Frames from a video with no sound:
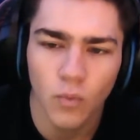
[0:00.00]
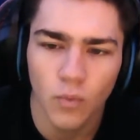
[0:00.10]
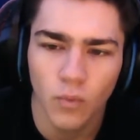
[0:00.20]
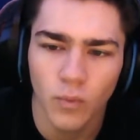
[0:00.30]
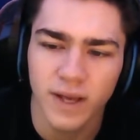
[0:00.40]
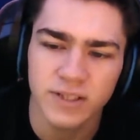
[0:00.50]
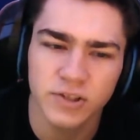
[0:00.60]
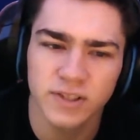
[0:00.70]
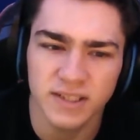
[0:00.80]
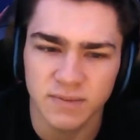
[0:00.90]
Wait, so
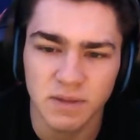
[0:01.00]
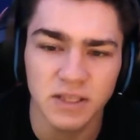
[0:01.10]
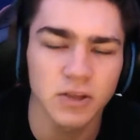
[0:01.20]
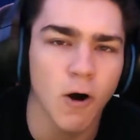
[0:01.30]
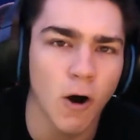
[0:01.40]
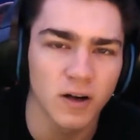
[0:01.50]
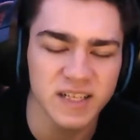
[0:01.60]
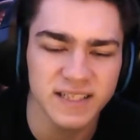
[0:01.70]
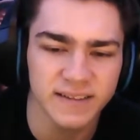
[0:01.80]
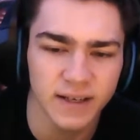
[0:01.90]
does this mean
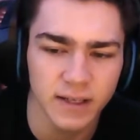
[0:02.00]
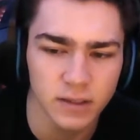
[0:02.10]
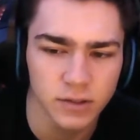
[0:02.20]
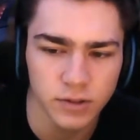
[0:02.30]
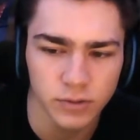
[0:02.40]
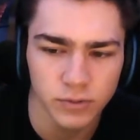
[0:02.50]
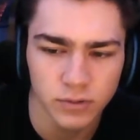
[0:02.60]
Connie's a Titan too?